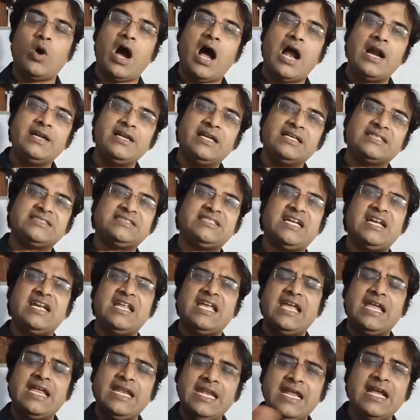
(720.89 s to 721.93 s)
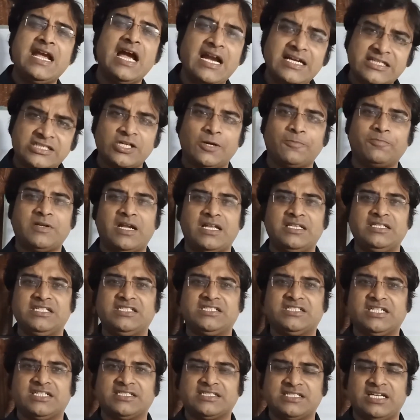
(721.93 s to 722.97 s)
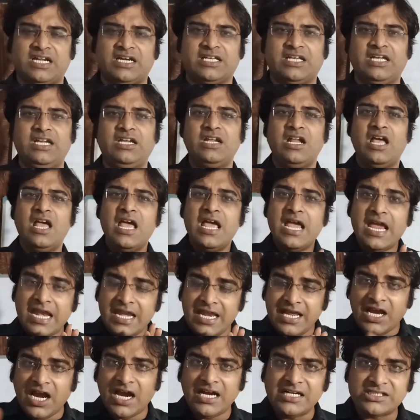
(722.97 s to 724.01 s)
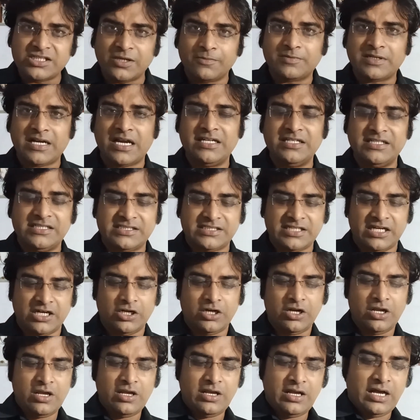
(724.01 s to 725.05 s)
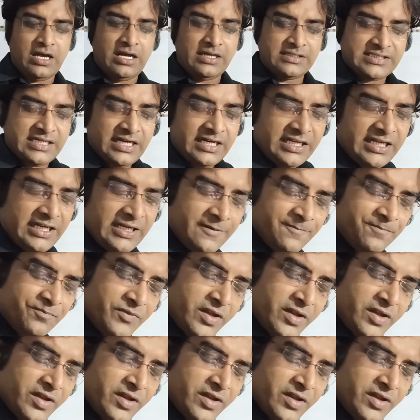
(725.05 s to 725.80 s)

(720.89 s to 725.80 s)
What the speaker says: understand any kinds of transistor circuit, any kinds of transistor circuit.